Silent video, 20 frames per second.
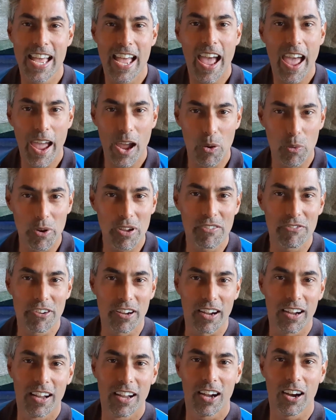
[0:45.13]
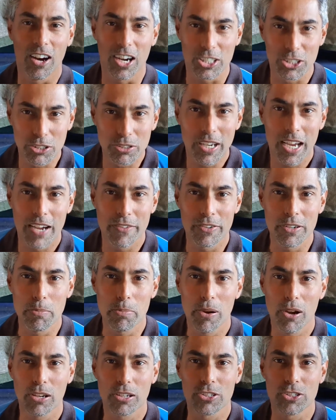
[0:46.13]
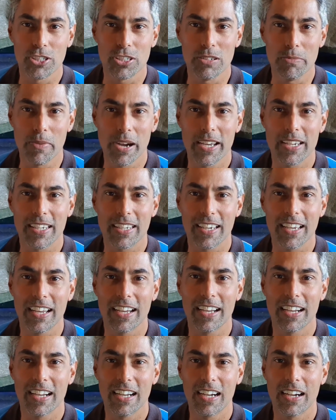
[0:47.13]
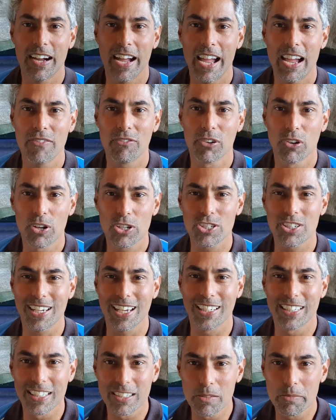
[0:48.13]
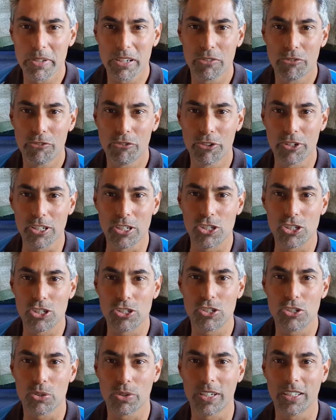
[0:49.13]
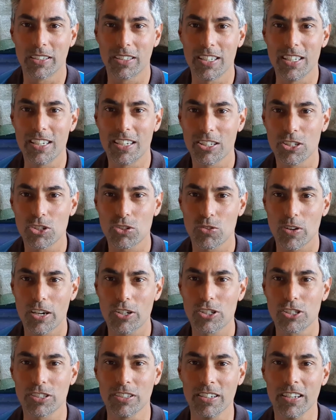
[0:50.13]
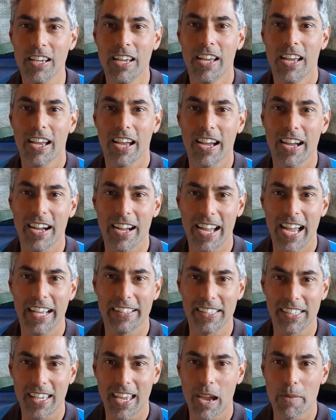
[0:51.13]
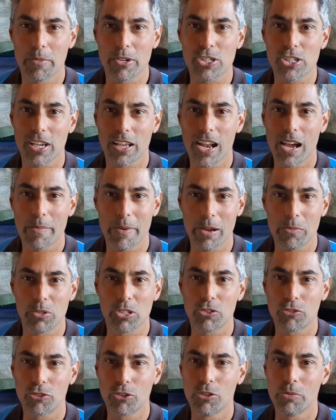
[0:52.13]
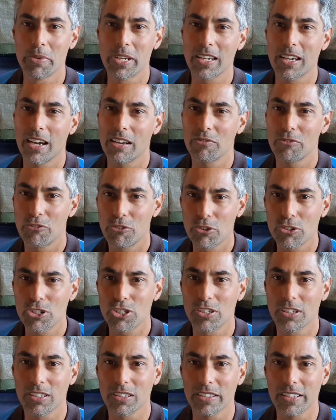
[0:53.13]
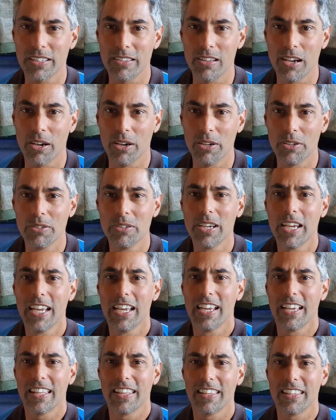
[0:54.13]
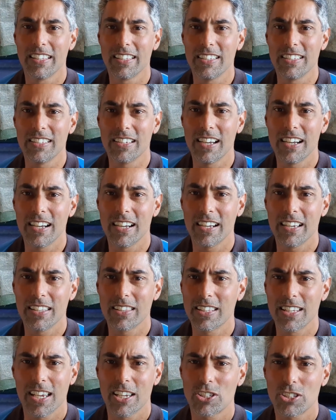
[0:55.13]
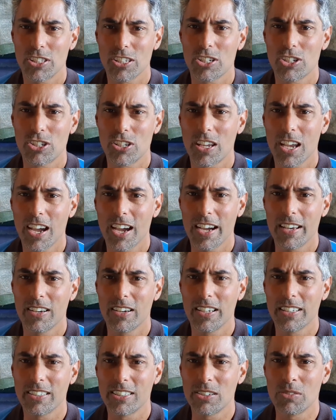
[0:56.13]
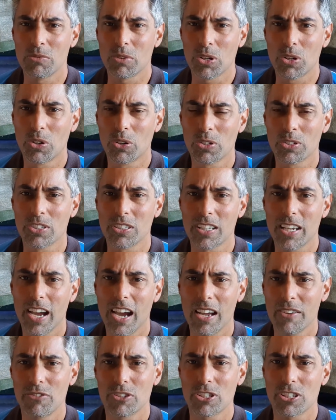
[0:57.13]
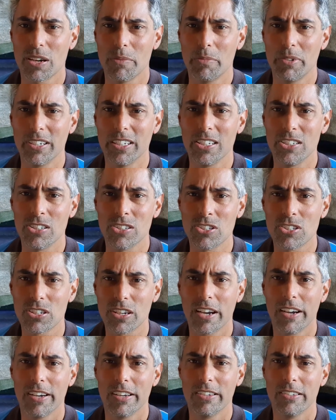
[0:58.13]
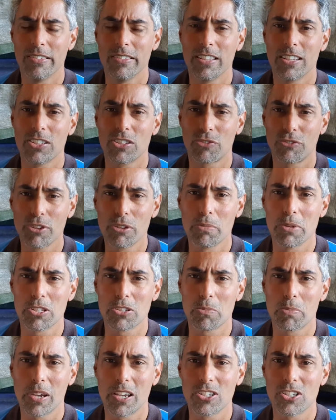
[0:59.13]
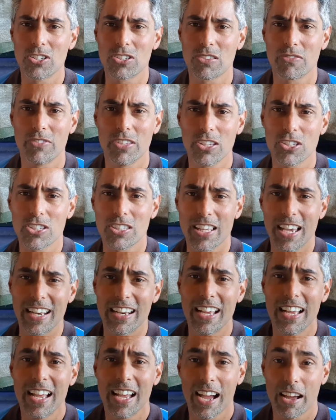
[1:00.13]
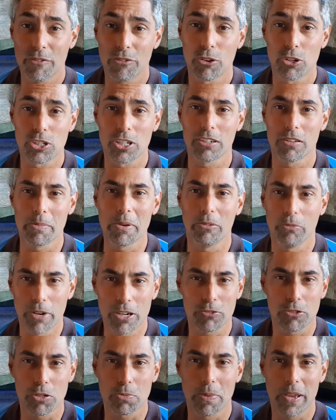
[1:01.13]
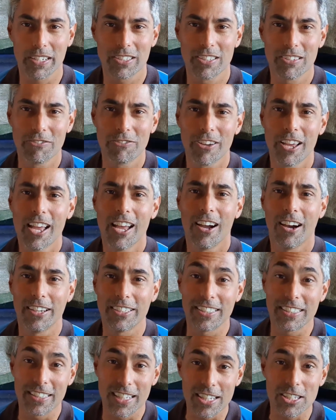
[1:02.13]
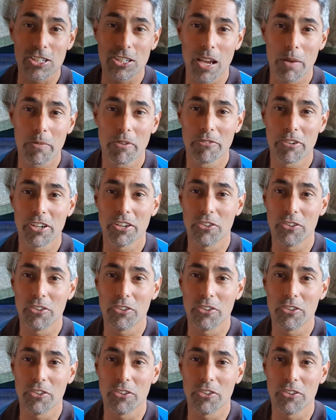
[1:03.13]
However, I do have an apology to make. I have lost a little bit of footage during the construction. Had the camera set up and was filming. Unfortunately, though, the SD card, I didn't record onto the card for some reason. So there's a few bits and pieces of this that unfortunately are a bit retrospective. I did get some of it,